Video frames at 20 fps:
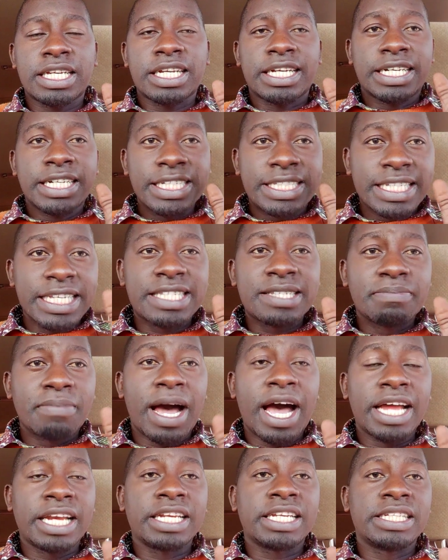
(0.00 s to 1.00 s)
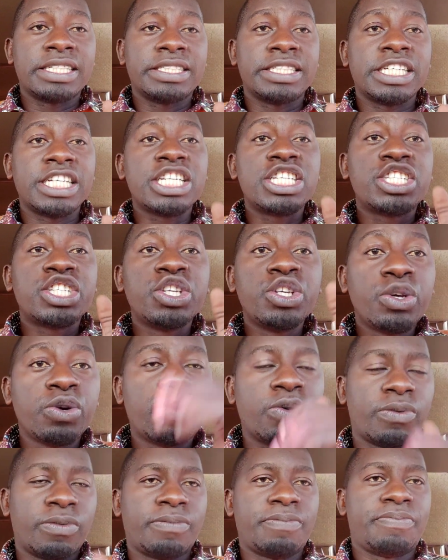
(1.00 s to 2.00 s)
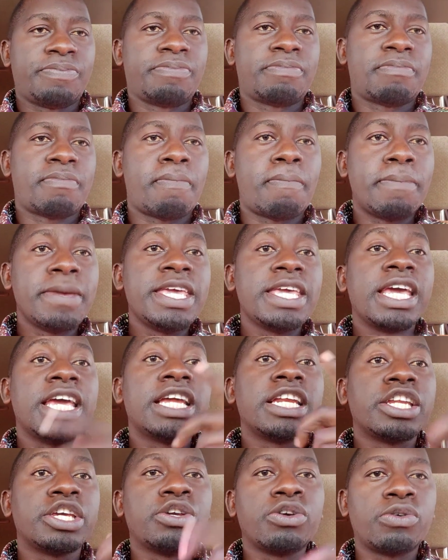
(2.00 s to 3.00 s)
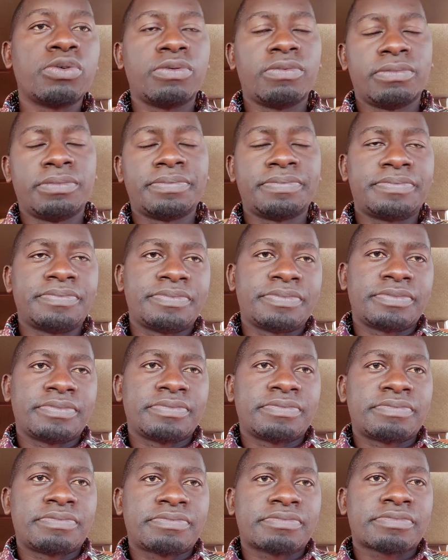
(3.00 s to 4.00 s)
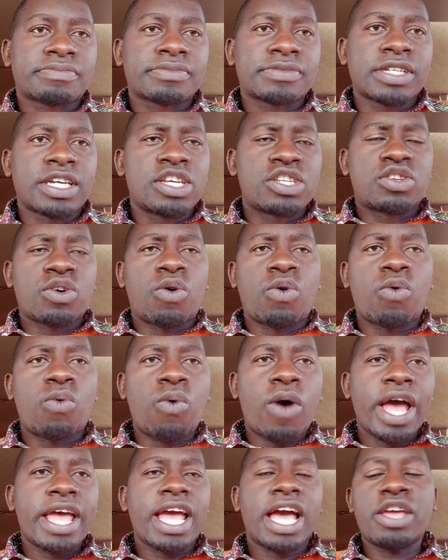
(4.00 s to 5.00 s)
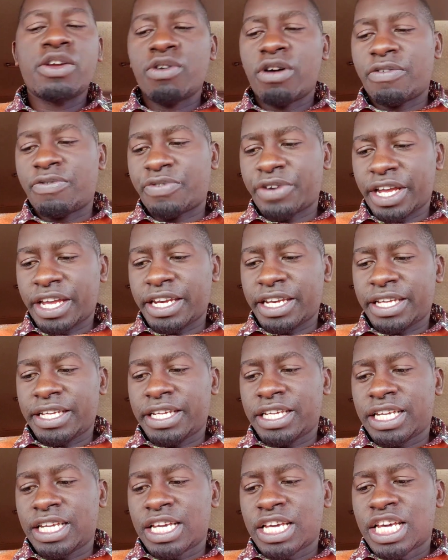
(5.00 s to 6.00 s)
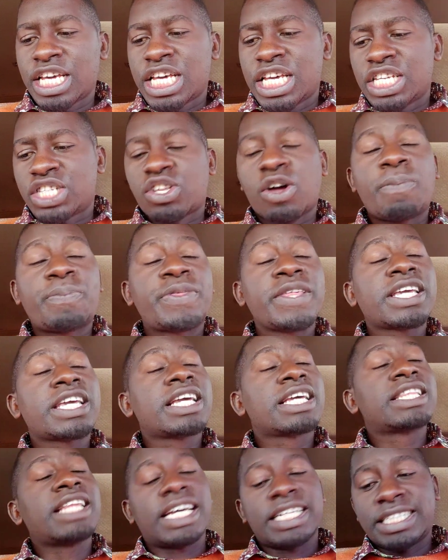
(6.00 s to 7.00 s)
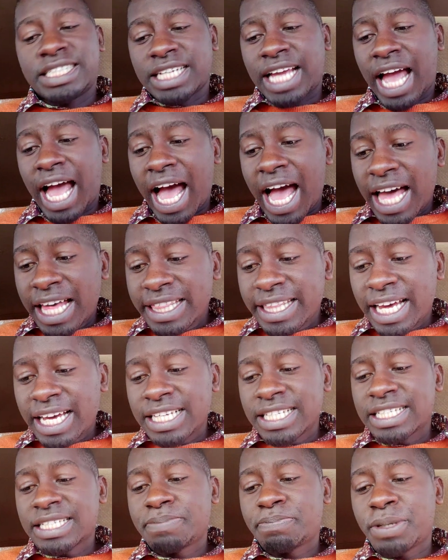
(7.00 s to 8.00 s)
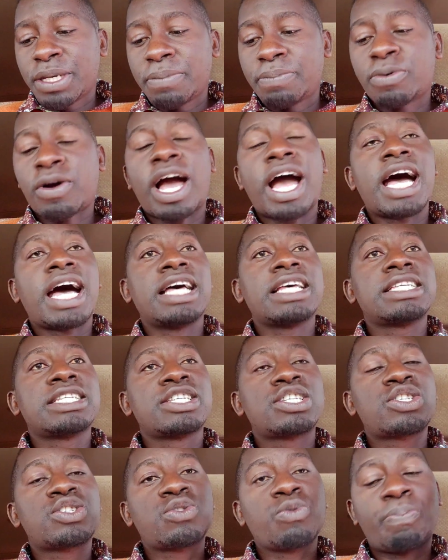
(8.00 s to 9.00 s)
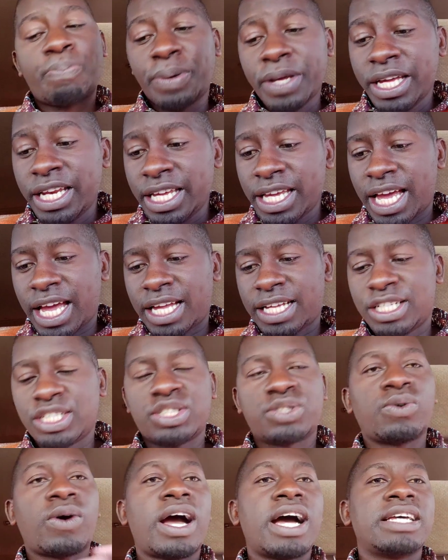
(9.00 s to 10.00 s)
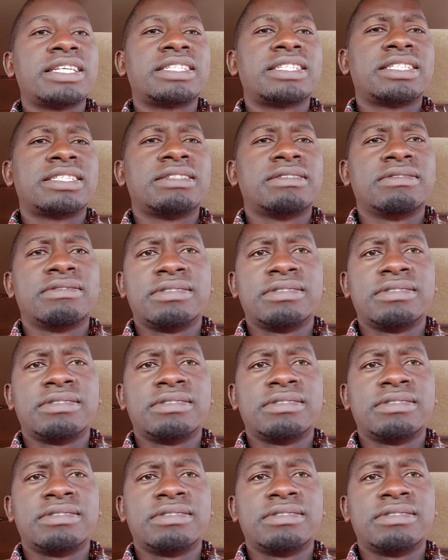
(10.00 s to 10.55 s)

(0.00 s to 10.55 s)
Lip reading: greatest man is you, me and you. So why are you afraid? Stop thinking that others people are superior to us.